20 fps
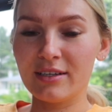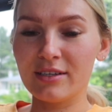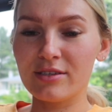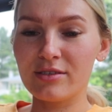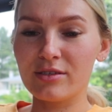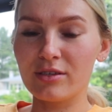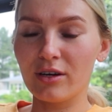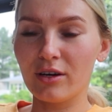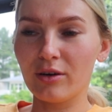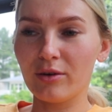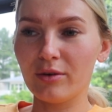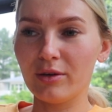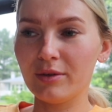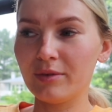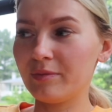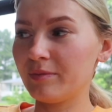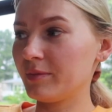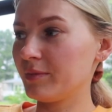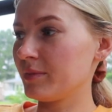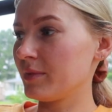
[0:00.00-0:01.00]
So
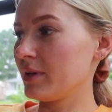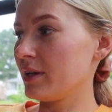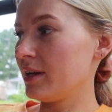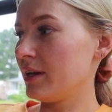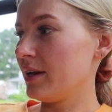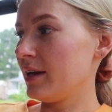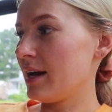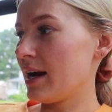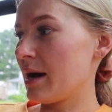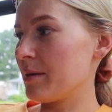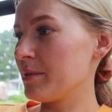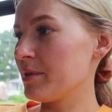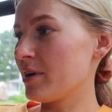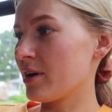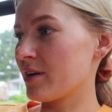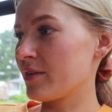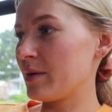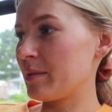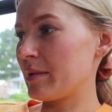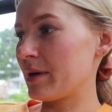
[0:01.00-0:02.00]
I'm in the
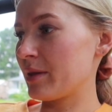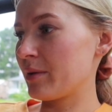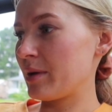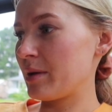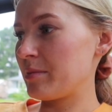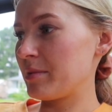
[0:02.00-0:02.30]
RV, by the way,